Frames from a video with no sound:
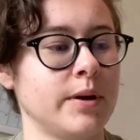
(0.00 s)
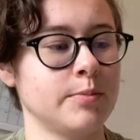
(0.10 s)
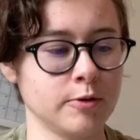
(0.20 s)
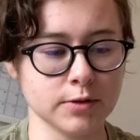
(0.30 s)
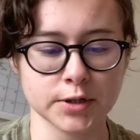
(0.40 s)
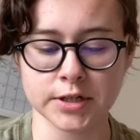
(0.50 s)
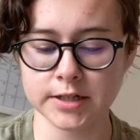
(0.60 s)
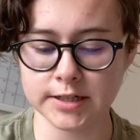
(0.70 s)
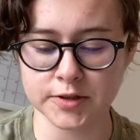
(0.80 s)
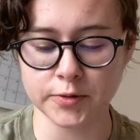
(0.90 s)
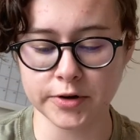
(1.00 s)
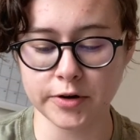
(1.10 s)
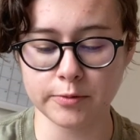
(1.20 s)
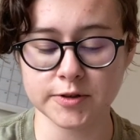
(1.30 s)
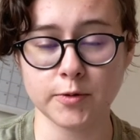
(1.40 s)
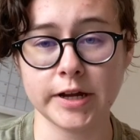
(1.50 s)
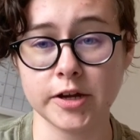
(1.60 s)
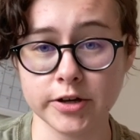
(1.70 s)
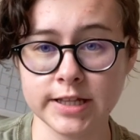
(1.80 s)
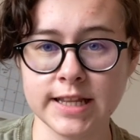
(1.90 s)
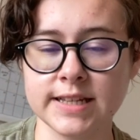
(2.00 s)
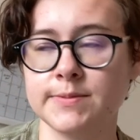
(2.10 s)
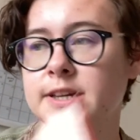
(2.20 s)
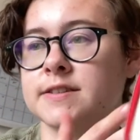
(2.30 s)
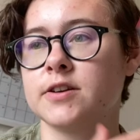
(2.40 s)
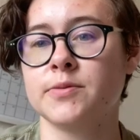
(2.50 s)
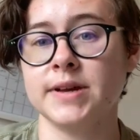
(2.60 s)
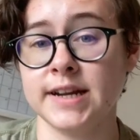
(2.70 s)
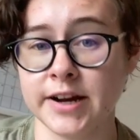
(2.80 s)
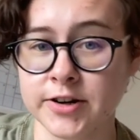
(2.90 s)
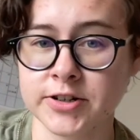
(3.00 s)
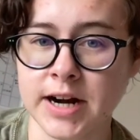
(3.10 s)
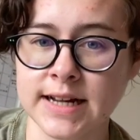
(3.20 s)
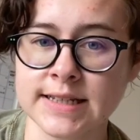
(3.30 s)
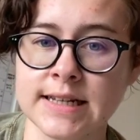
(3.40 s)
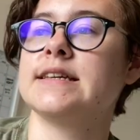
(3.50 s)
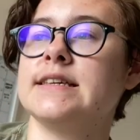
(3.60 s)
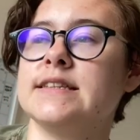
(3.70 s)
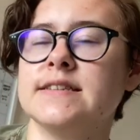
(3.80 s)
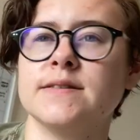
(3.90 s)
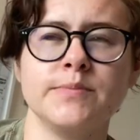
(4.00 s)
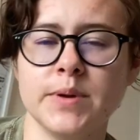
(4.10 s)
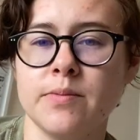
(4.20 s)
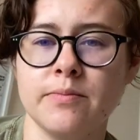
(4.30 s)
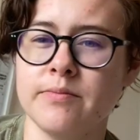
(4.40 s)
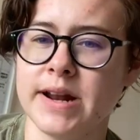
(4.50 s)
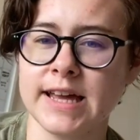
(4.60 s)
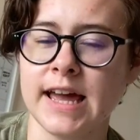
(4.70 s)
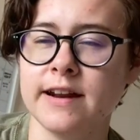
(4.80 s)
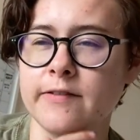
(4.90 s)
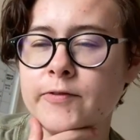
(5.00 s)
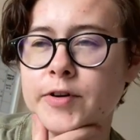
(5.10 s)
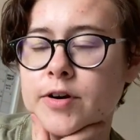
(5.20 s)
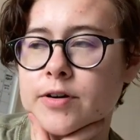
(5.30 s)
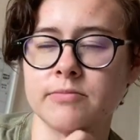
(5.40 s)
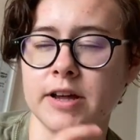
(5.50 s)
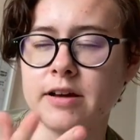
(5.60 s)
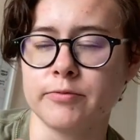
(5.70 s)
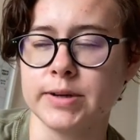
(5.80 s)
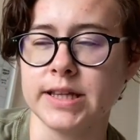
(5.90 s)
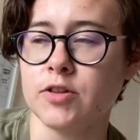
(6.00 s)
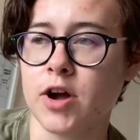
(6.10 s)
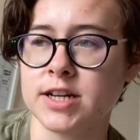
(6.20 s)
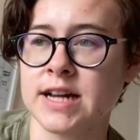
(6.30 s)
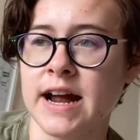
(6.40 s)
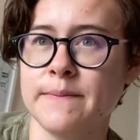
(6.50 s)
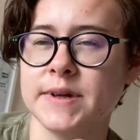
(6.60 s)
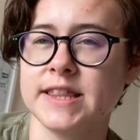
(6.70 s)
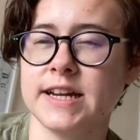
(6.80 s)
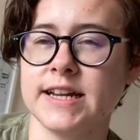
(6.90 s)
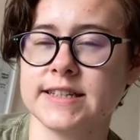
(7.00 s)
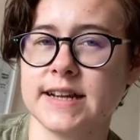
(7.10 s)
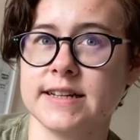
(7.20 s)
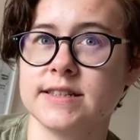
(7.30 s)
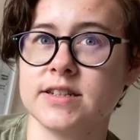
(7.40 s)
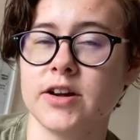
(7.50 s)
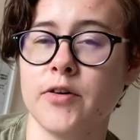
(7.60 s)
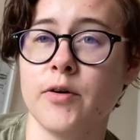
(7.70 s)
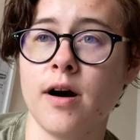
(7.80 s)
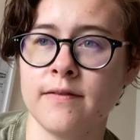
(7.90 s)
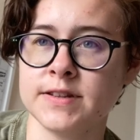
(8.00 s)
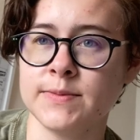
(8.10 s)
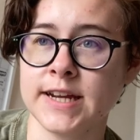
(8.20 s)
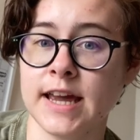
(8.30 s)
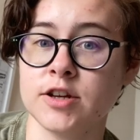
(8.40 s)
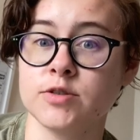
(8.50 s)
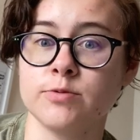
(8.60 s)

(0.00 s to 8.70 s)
bipolar disorder was quite good in this because our main character has it. He's been medicated for like a really long time, but then he decides to go off his medication,